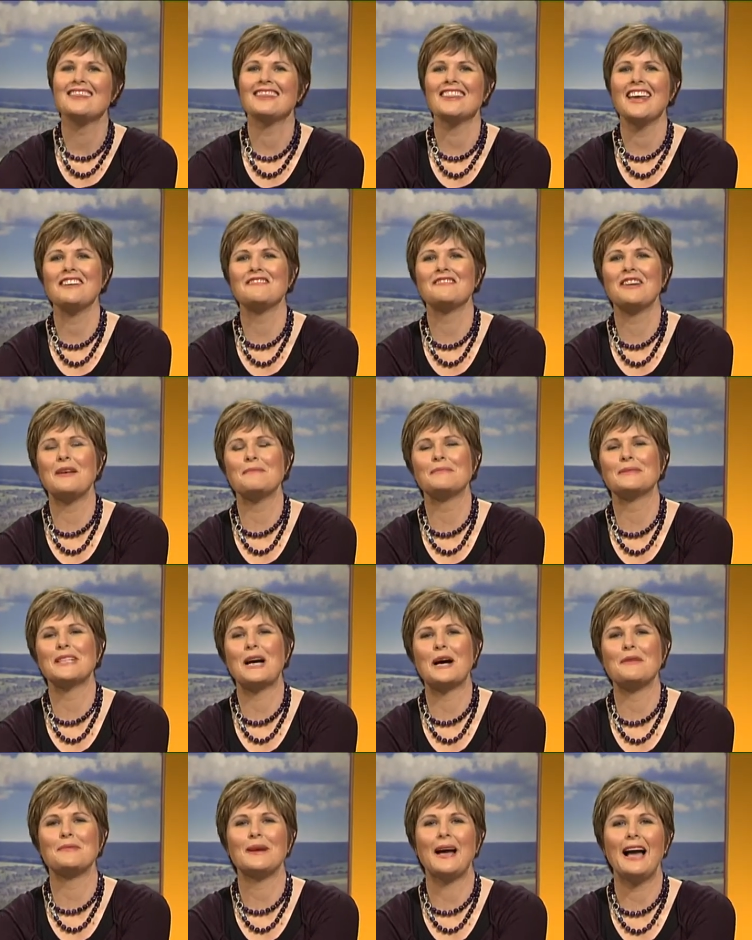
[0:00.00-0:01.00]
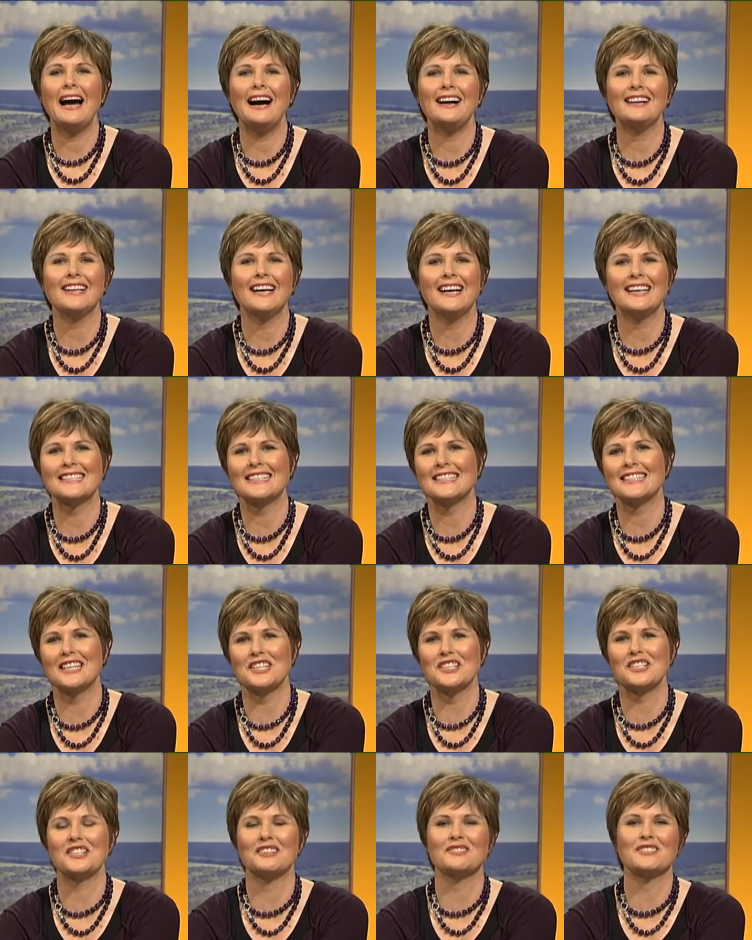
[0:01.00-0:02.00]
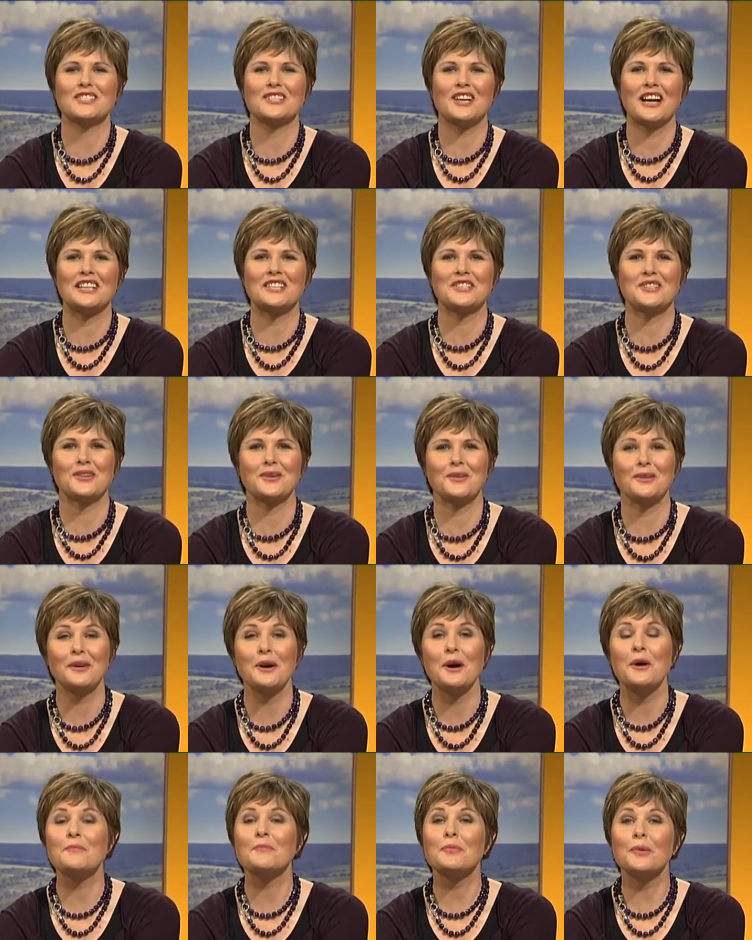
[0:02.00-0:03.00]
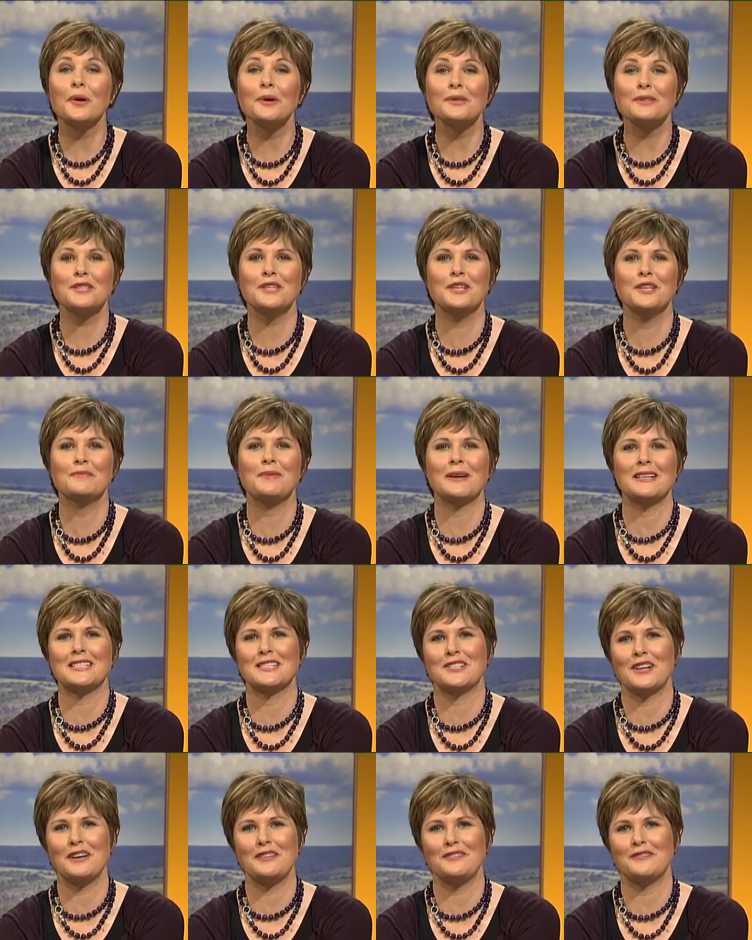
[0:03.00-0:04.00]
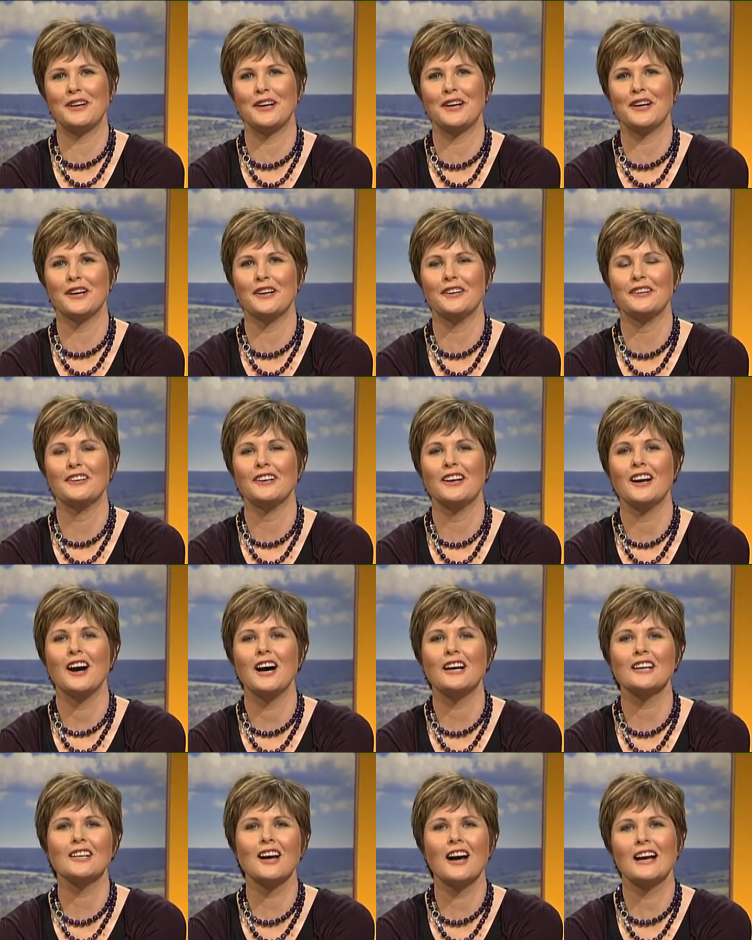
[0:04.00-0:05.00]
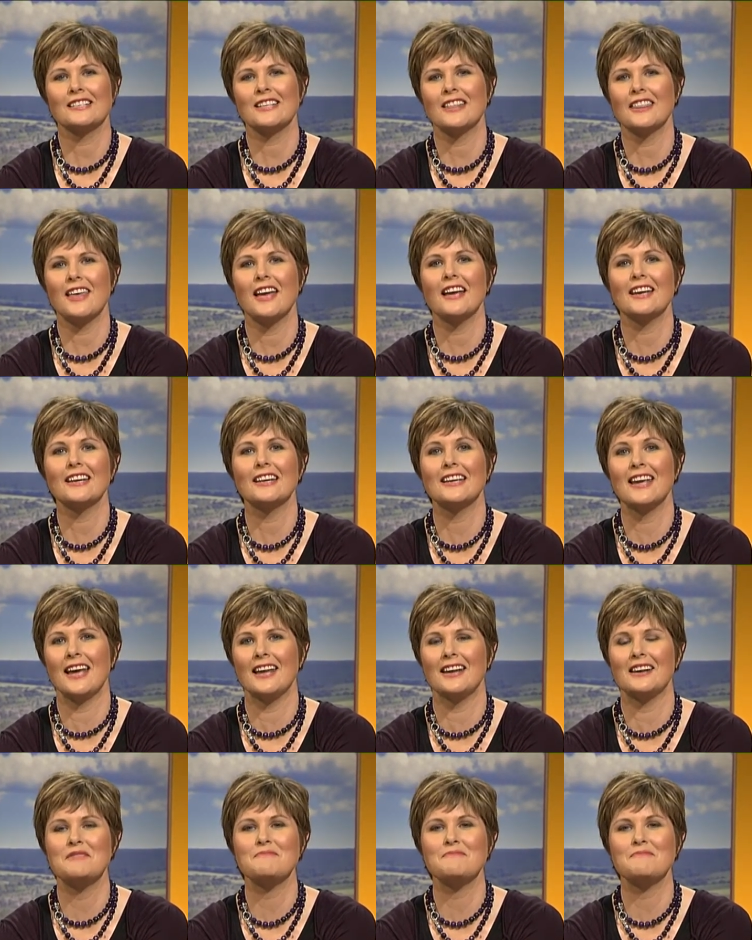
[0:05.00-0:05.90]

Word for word: That wraps up our latest edition of Straight Talk, brought to you by Straight Furrow. I'd like to thank again